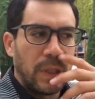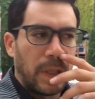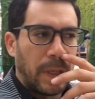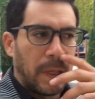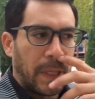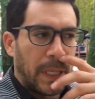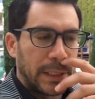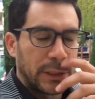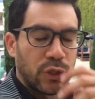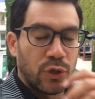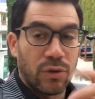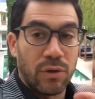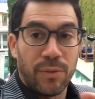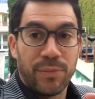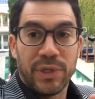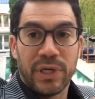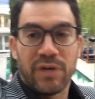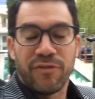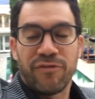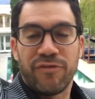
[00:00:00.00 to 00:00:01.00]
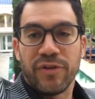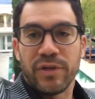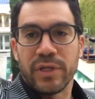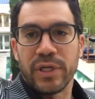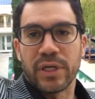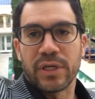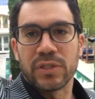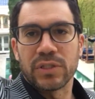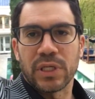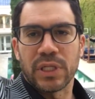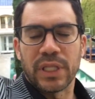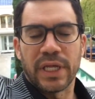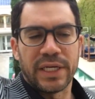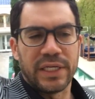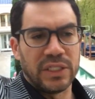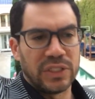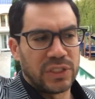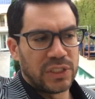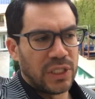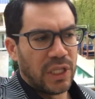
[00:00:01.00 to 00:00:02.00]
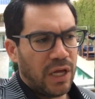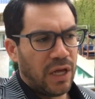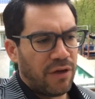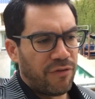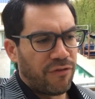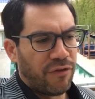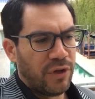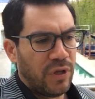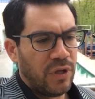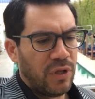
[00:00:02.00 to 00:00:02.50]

Uh, I told him I'd be an affiliate because I like his stuff.